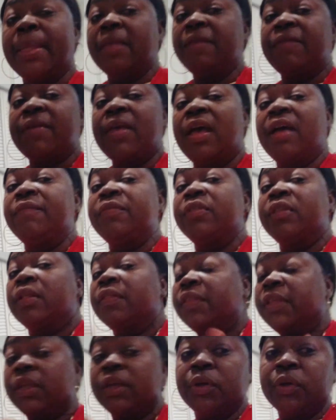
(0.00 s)
if you have
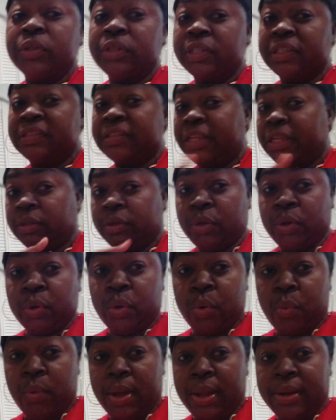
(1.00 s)
nothing good to say to
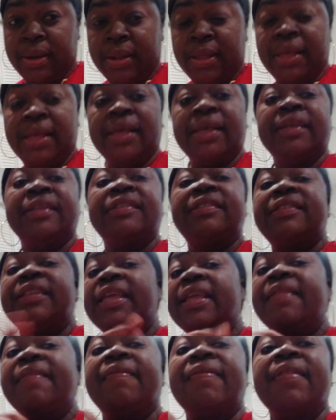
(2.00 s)
no one,
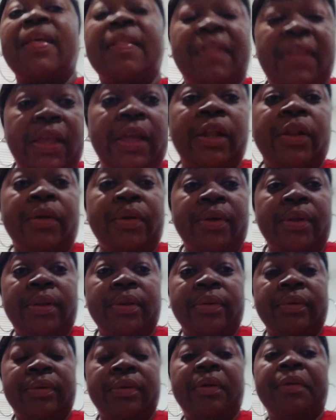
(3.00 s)
say nothing at
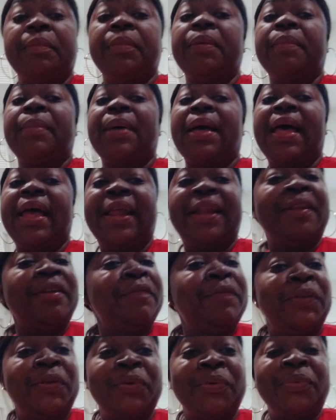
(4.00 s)
all. Remember, I
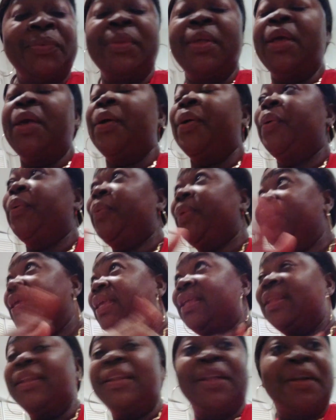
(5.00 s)
love you.
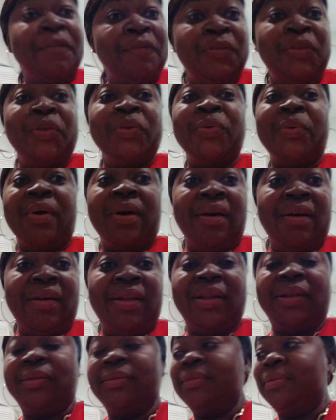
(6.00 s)
We love you all.